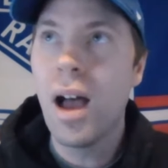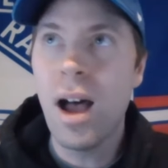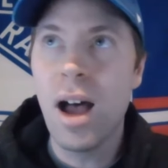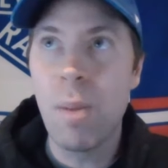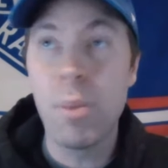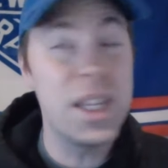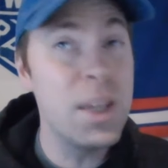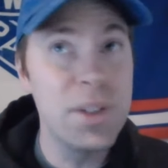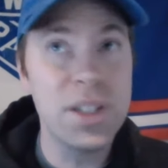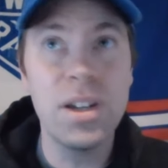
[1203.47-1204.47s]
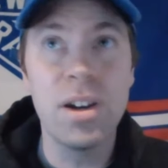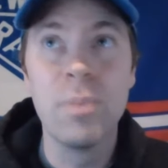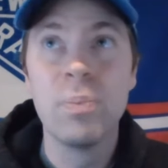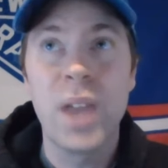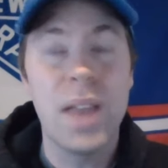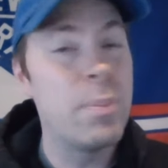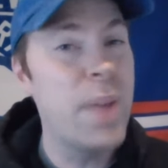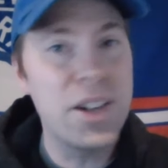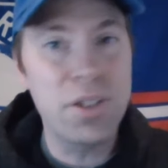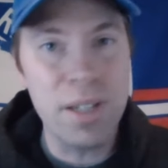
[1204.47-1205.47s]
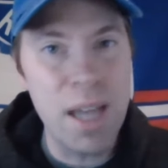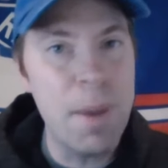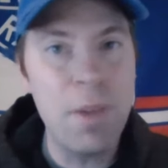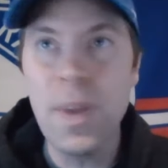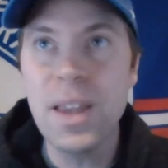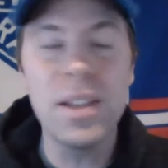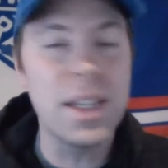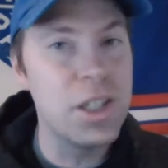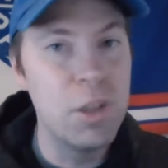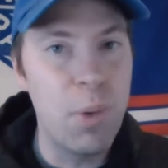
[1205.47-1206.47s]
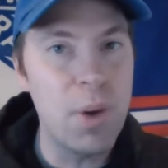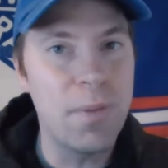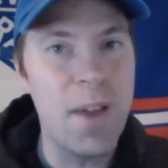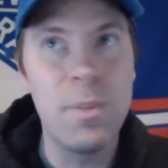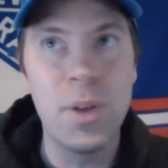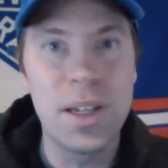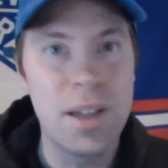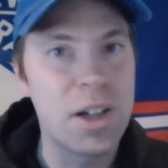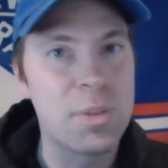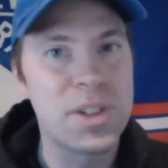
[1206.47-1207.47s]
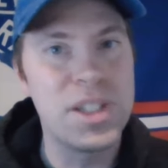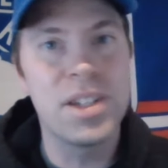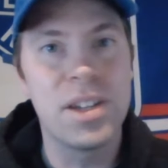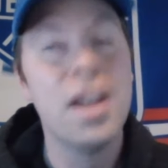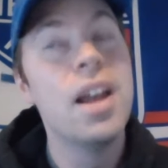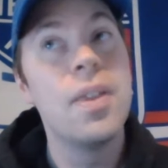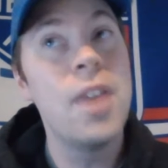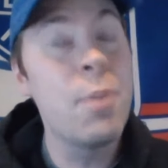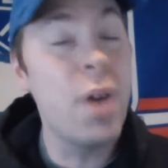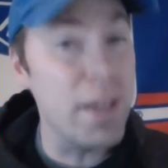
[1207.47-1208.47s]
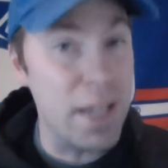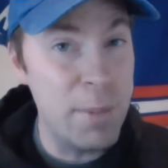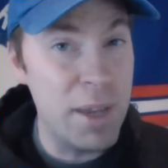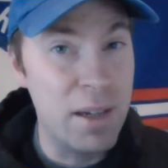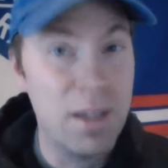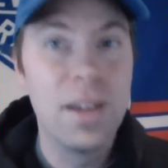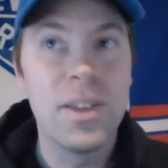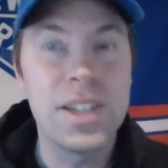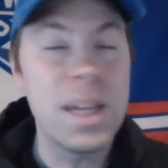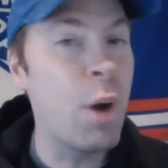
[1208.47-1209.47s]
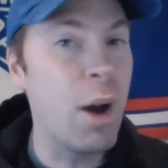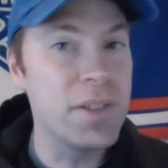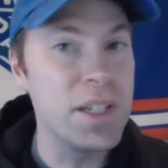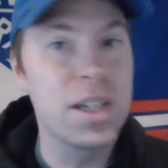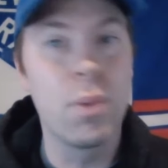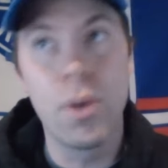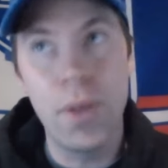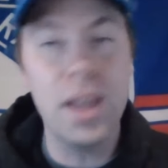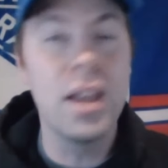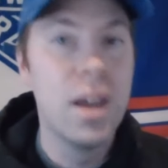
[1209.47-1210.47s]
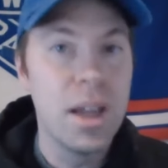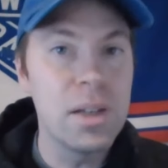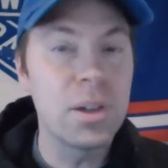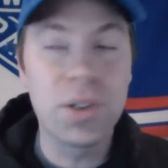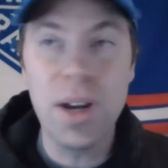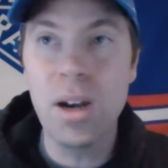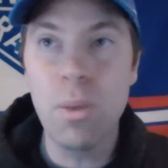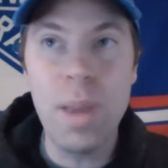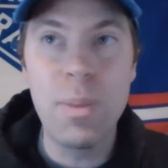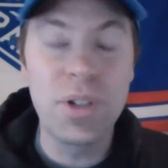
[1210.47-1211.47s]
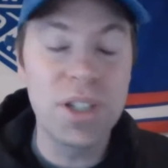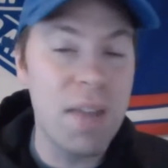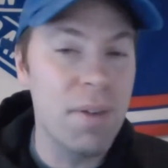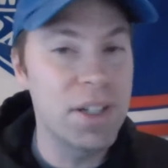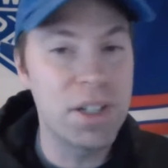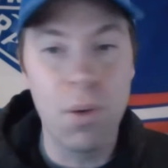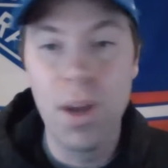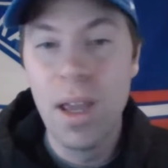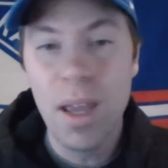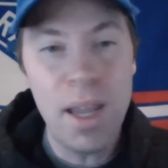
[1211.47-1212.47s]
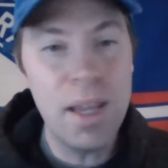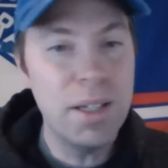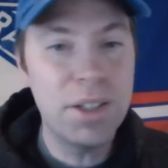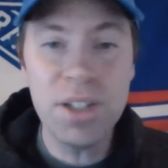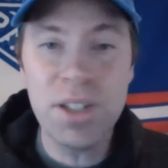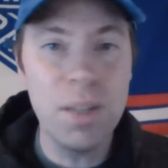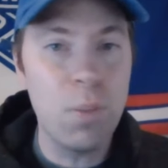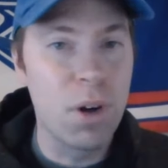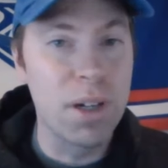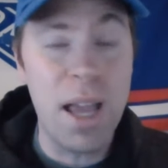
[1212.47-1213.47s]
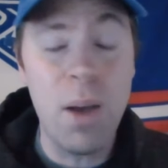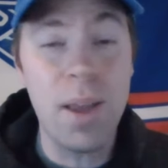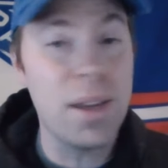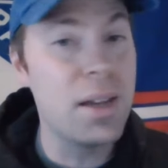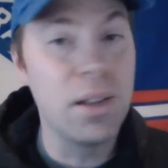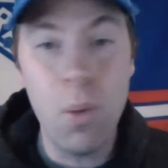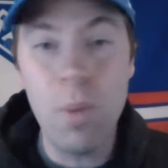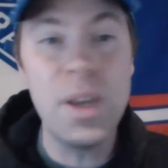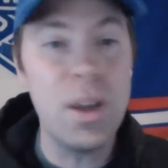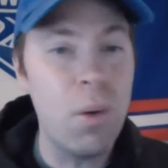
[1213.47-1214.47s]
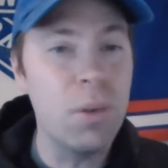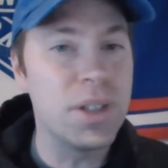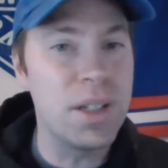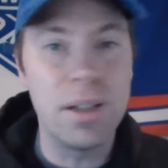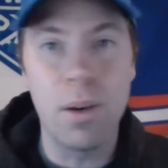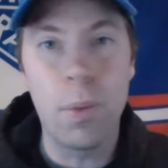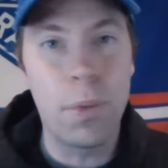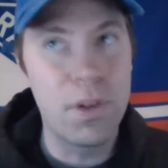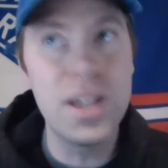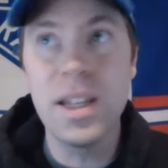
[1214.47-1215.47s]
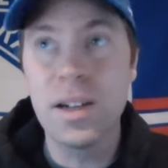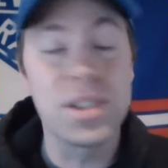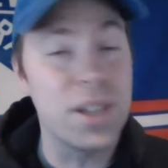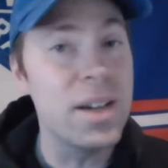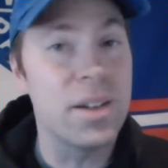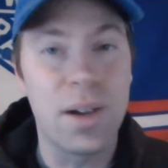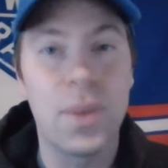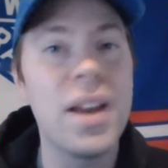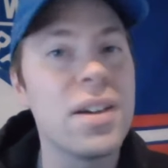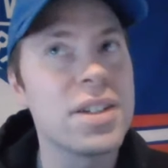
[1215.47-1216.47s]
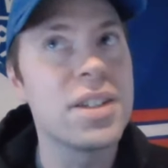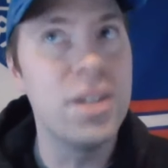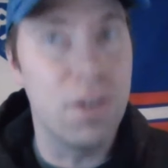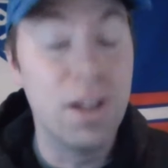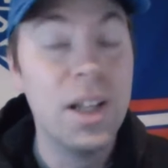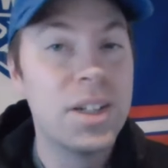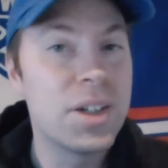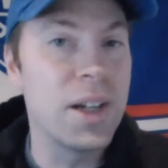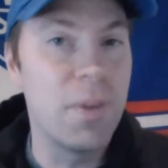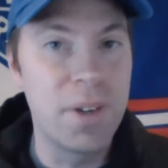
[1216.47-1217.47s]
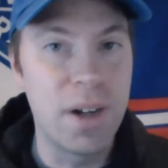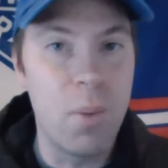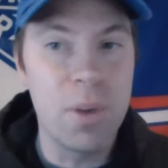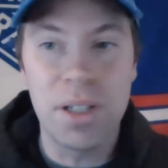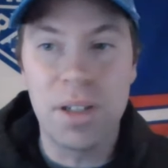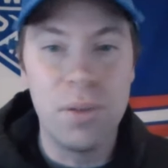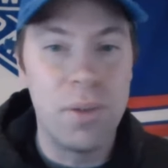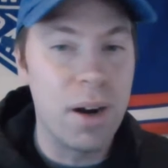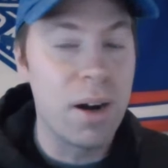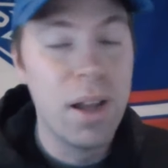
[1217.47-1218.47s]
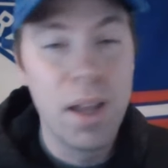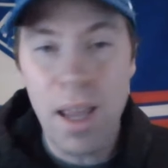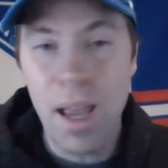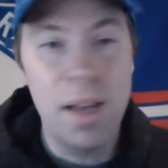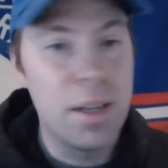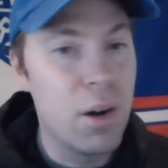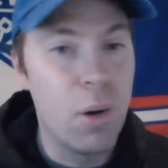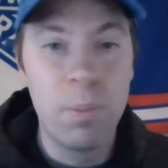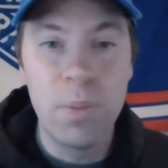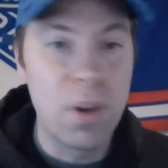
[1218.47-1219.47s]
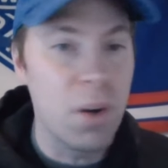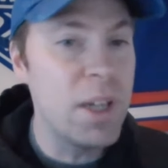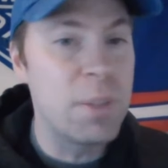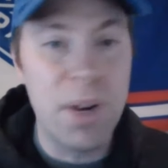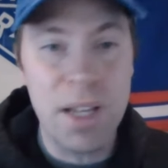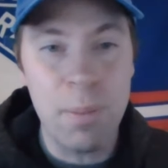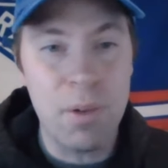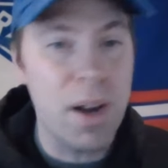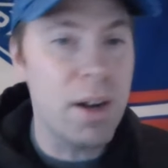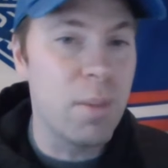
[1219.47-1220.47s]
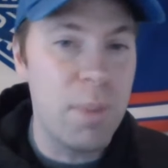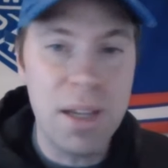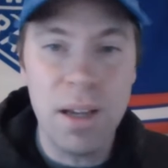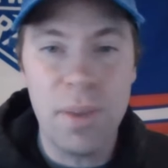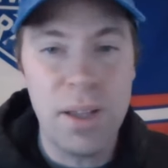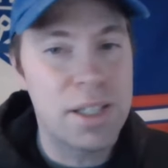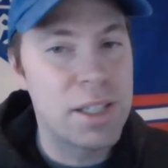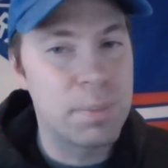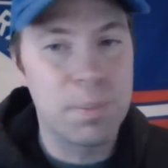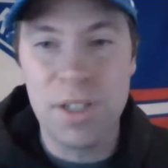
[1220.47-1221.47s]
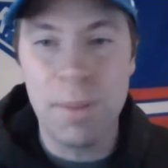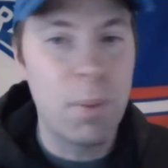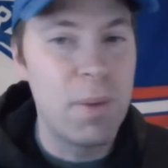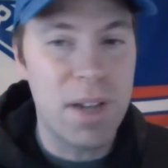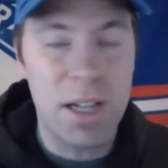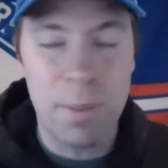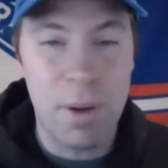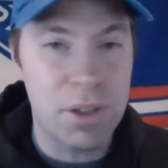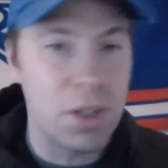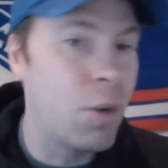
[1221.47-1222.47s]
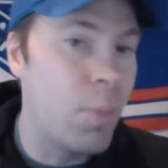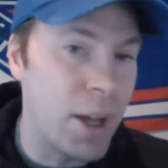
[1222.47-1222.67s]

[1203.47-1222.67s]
But he was here, and then Patrick Nemeth making like $2.5 million per season. They brought him in the same offseason where they, you know, traded away Buchnevich. So it just didn't work out. And lo and behold, you know, 3 years later here, they are still trying to figure out what to do there. And, you know, you could always break up Kreider and Mika. That's something we've talked about too.